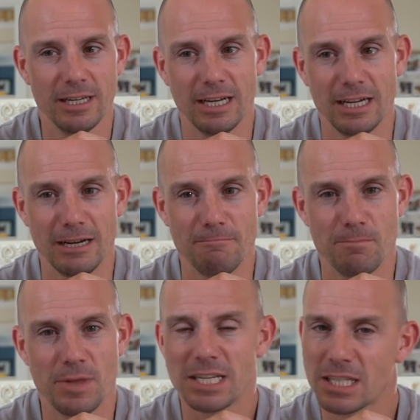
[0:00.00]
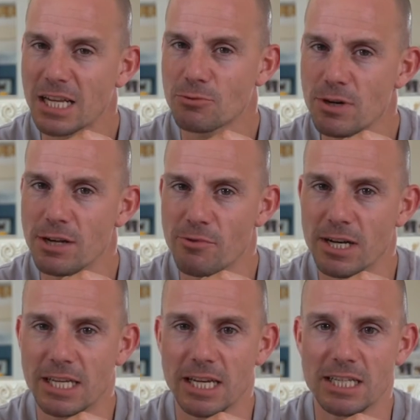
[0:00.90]
That's
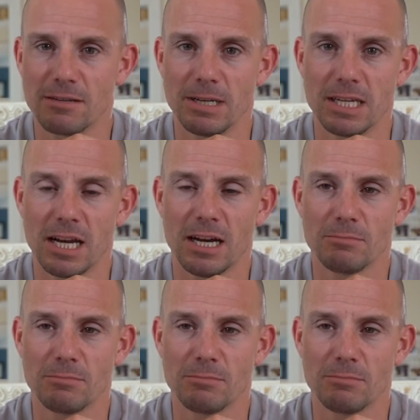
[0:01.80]
really key to me.